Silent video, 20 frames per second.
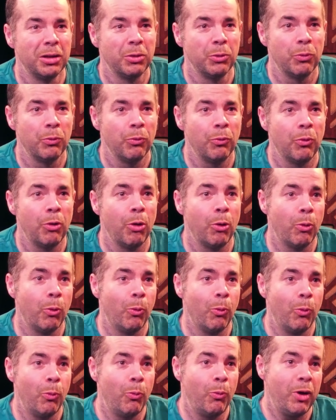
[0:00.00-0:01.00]
Well,
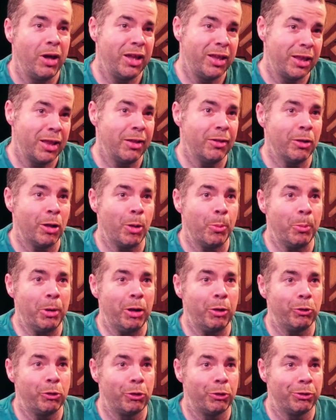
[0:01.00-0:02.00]
weekend, I meant
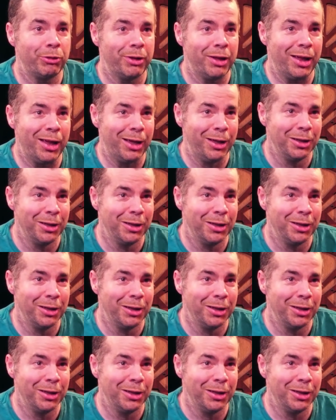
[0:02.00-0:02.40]
to say.